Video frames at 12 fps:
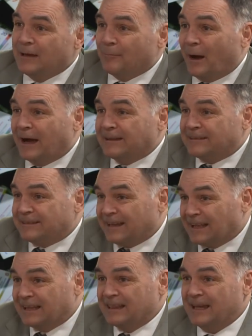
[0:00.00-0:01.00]
by
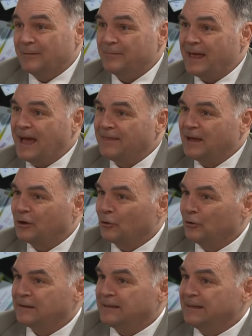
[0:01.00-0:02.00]
telling them that they're
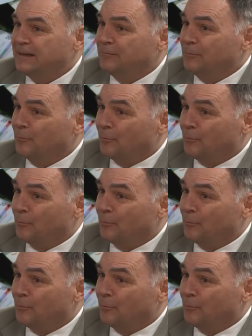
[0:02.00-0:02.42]
currently